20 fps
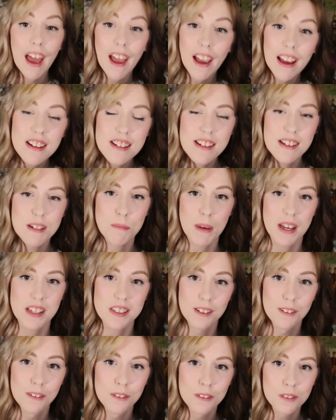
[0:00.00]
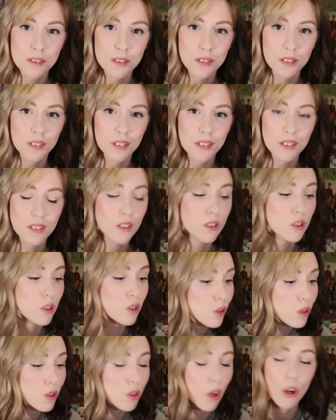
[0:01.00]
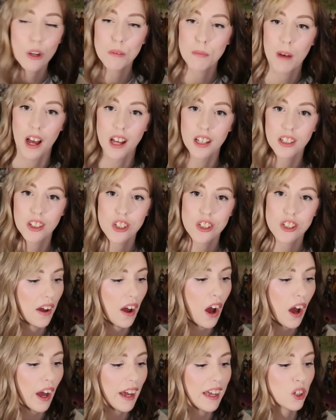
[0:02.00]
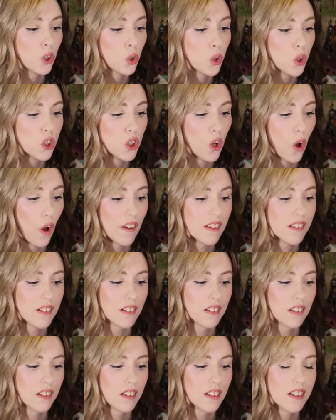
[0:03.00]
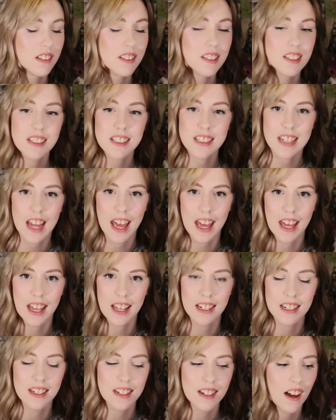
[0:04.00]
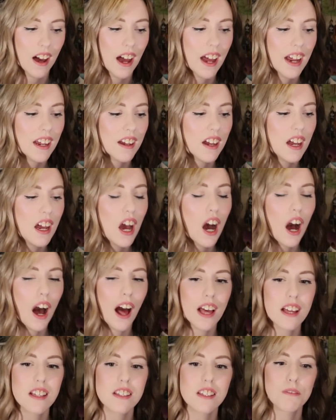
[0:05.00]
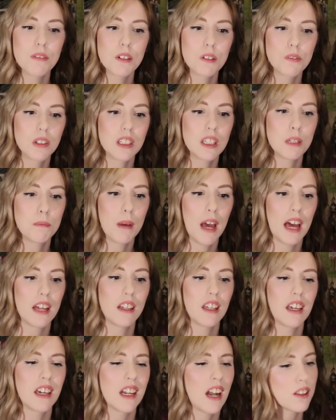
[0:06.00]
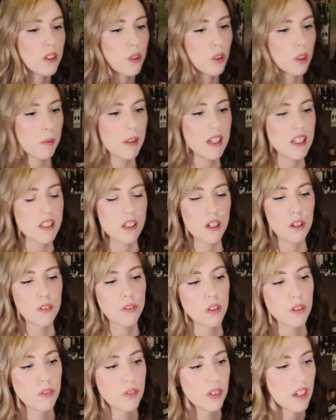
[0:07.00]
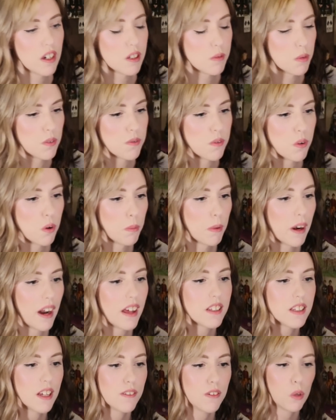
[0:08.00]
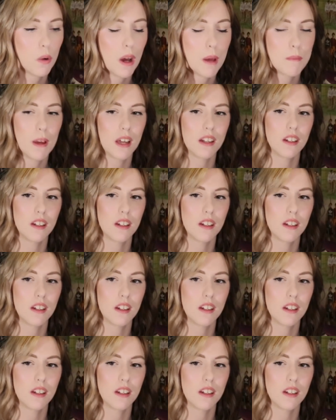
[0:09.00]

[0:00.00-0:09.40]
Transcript: hated myself so much. I could not stand. I suffered really badly, and I talked about this in a few videos before, but I suffered quite